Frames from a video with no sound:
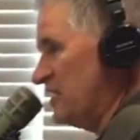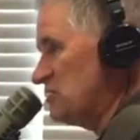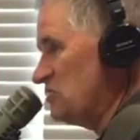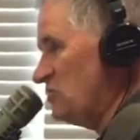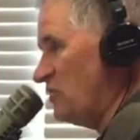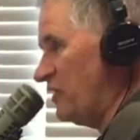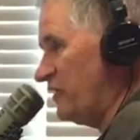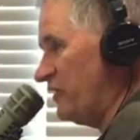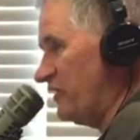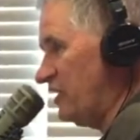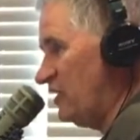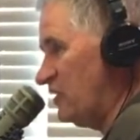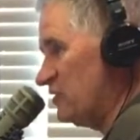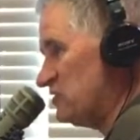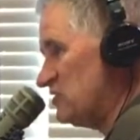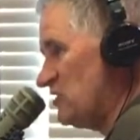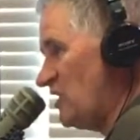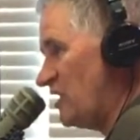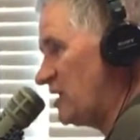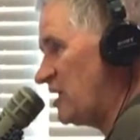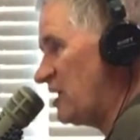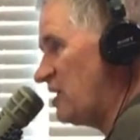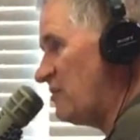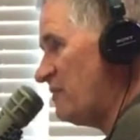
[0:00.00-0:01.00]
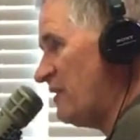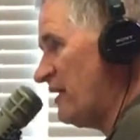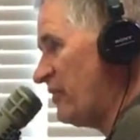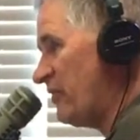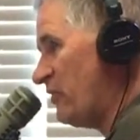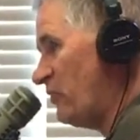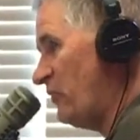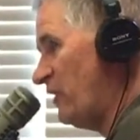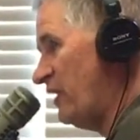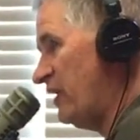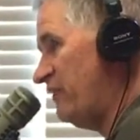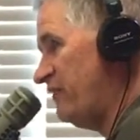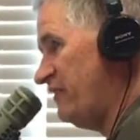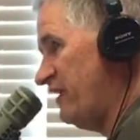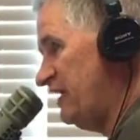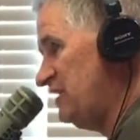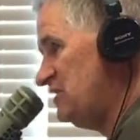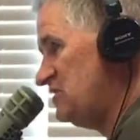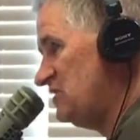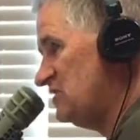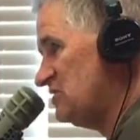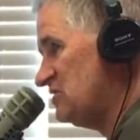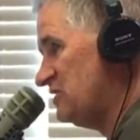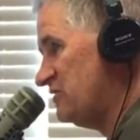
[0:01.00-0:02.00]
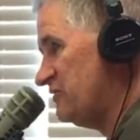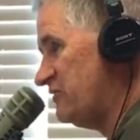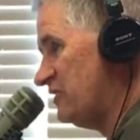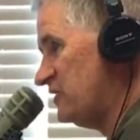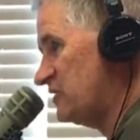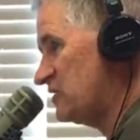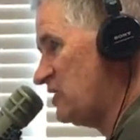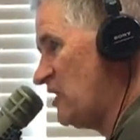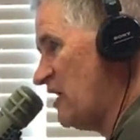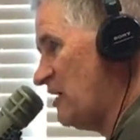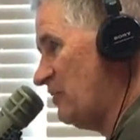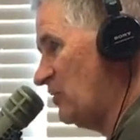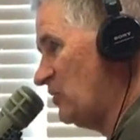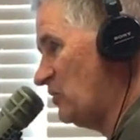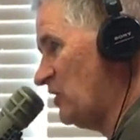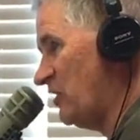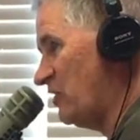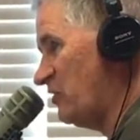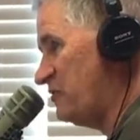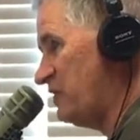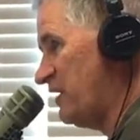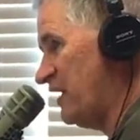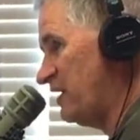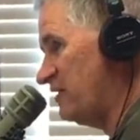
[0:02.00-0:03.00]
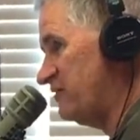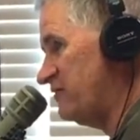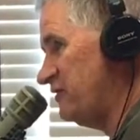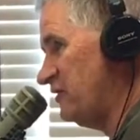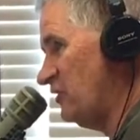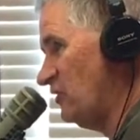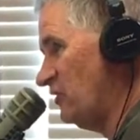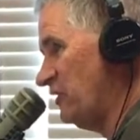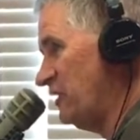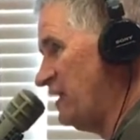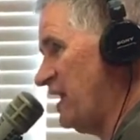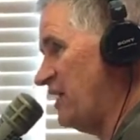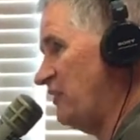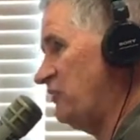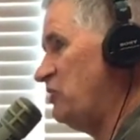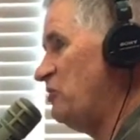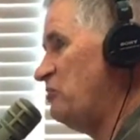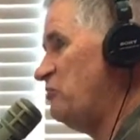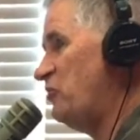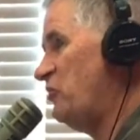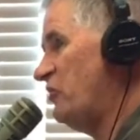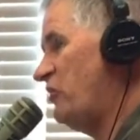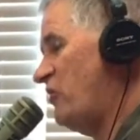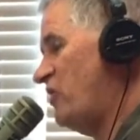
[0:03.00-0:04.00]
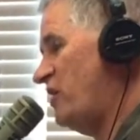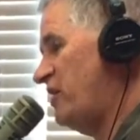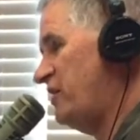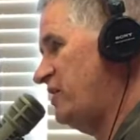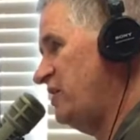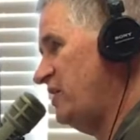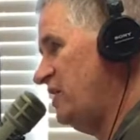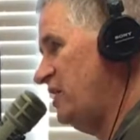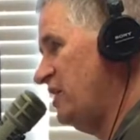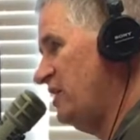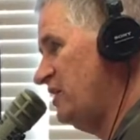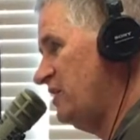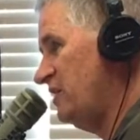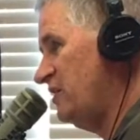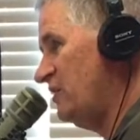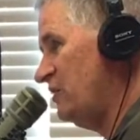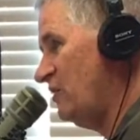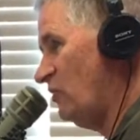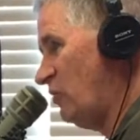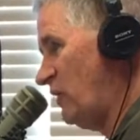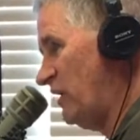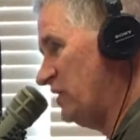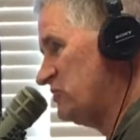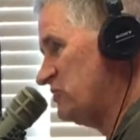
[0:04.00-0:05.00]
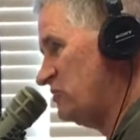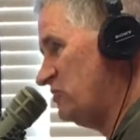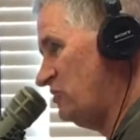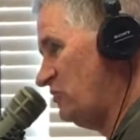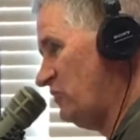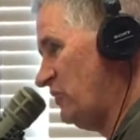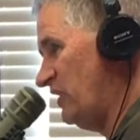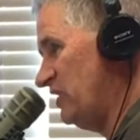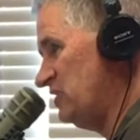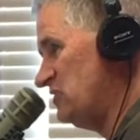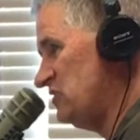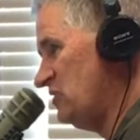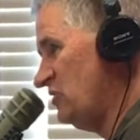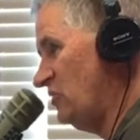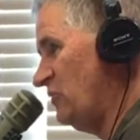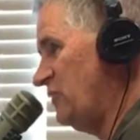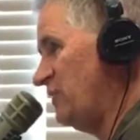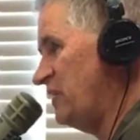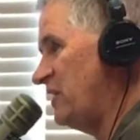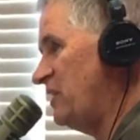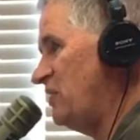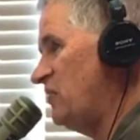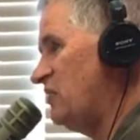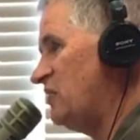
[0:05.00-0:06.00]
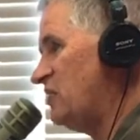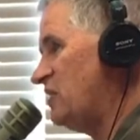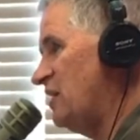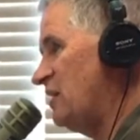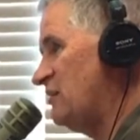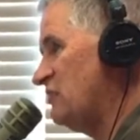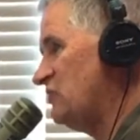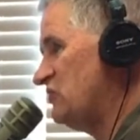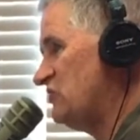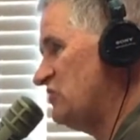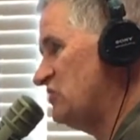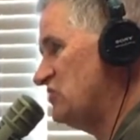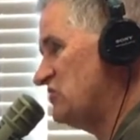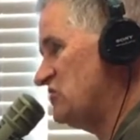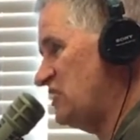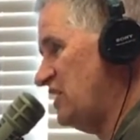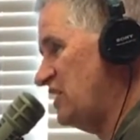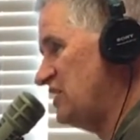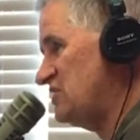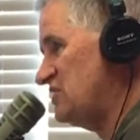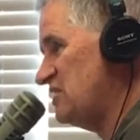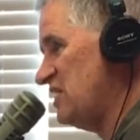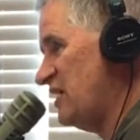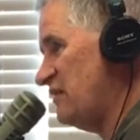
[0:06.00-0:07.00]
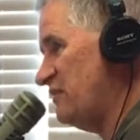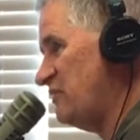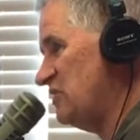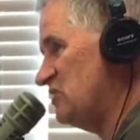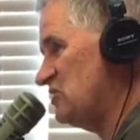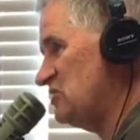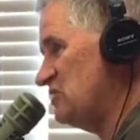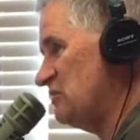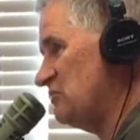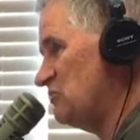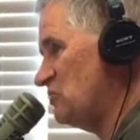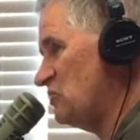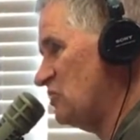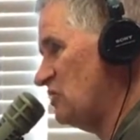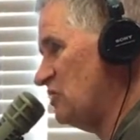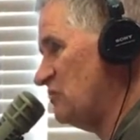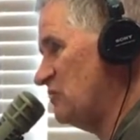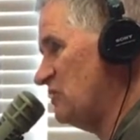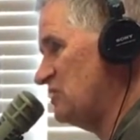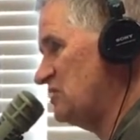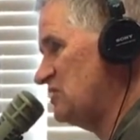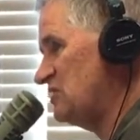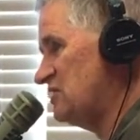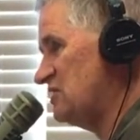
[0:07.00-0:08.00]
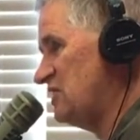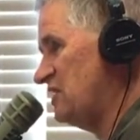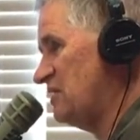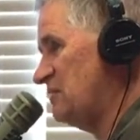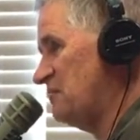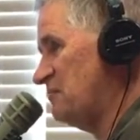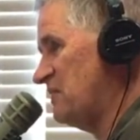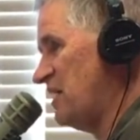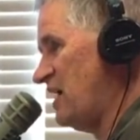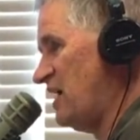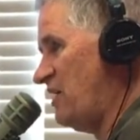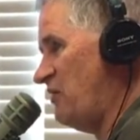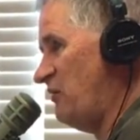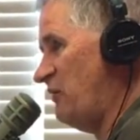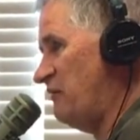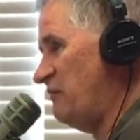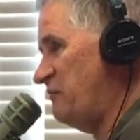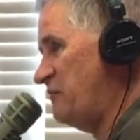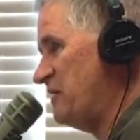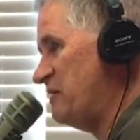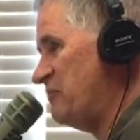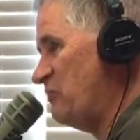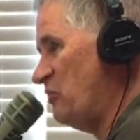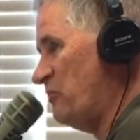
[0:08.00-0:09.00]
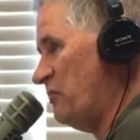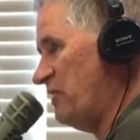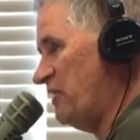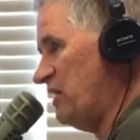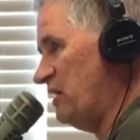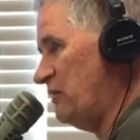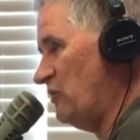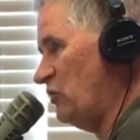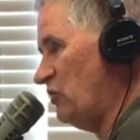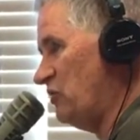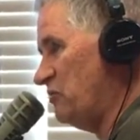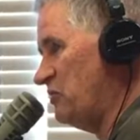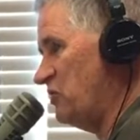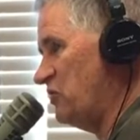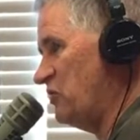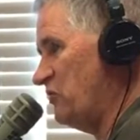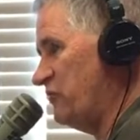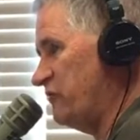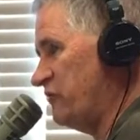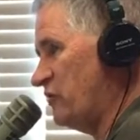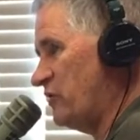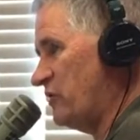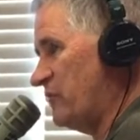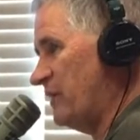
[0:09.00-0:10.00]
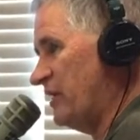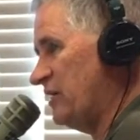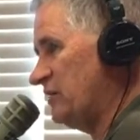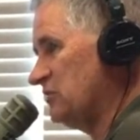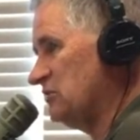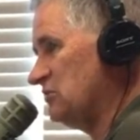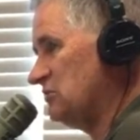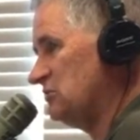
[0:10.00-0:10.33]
you on the air talking about the renovations at First Commonwealth Bank Field. Now you put on the Western Regional. Here comes the state championship tournament. How have people been able to maneuver around?